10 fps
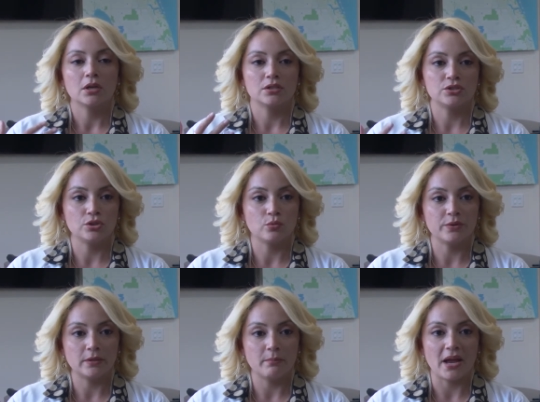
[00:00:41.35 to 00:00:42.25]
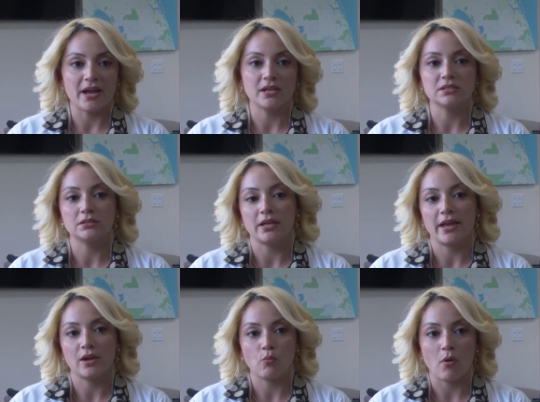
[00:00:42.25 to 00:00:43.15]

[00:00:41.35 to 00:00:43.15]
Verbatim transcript: continue with the mask, the hand